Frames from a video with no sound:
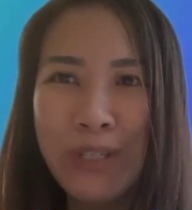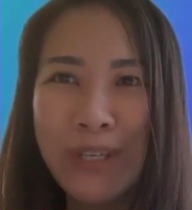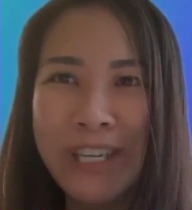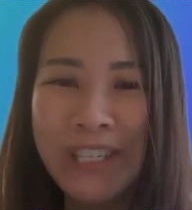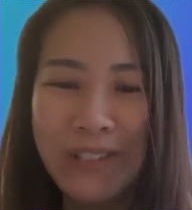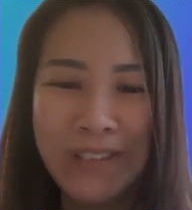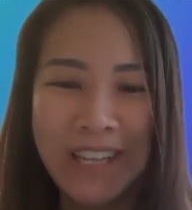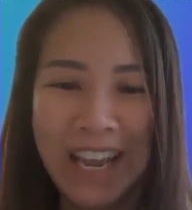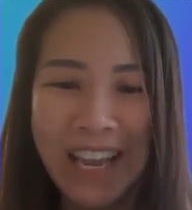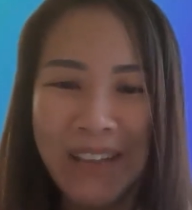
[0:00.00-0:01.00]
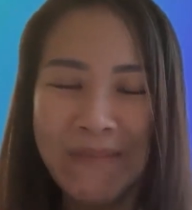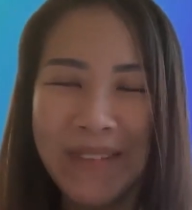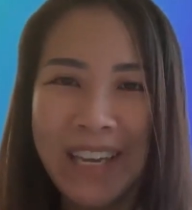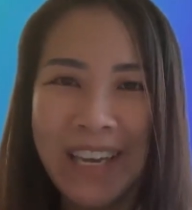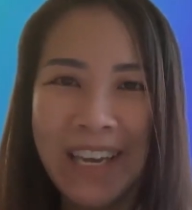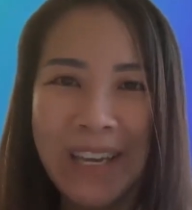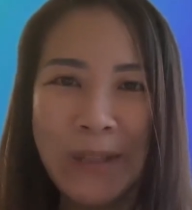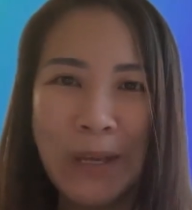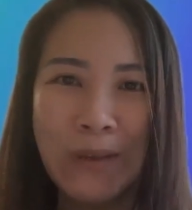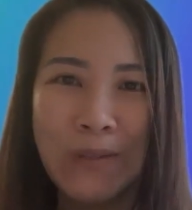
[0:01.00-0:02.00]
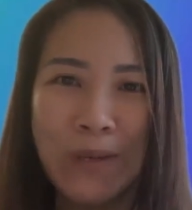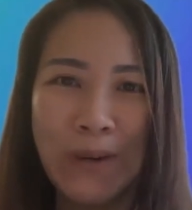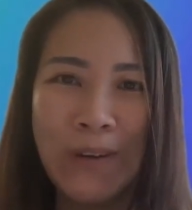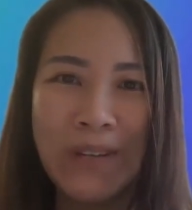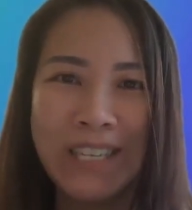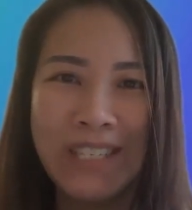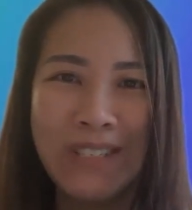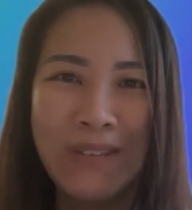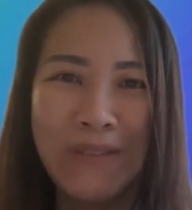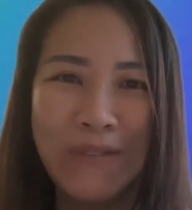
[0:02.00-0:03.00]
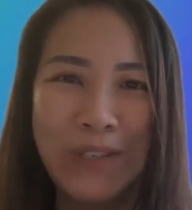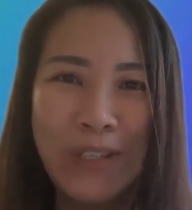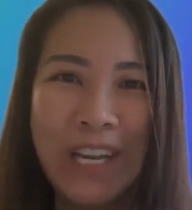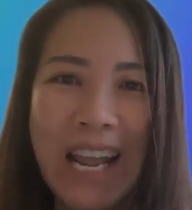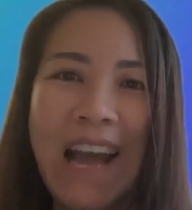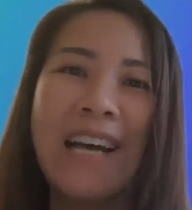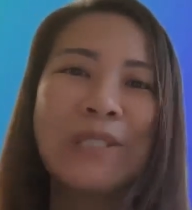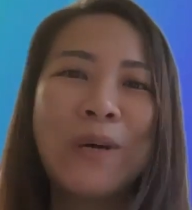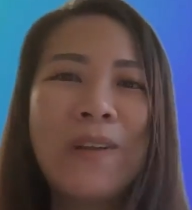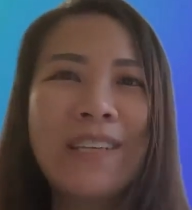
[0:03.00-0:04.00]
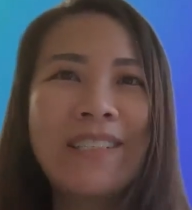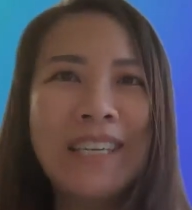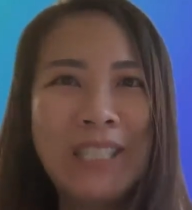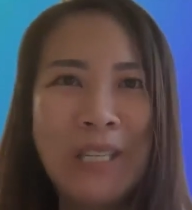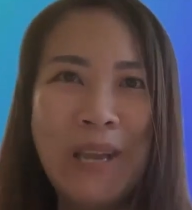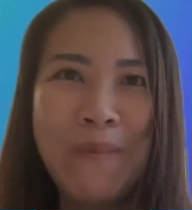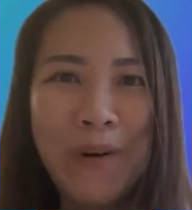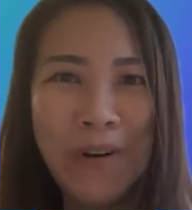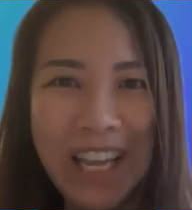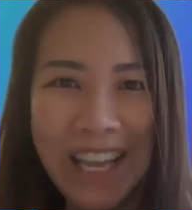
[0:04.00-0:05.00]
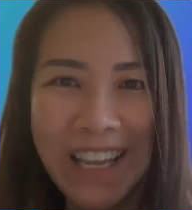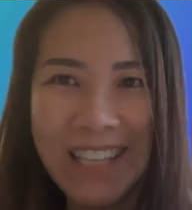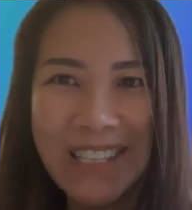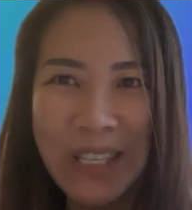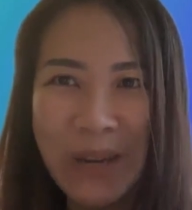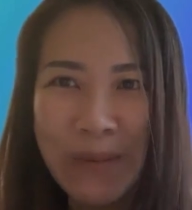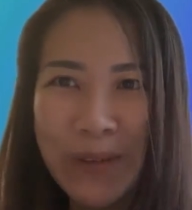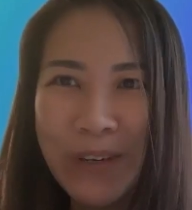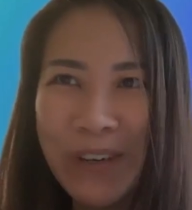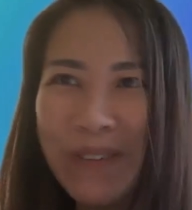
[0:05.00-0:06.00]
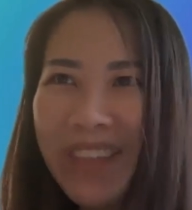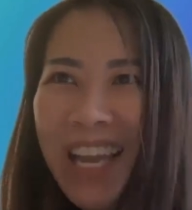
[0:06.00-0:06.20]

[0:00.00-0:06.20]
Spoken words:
to join us today. And thank you to our audience for joining us on a Saturday morning in Singapore.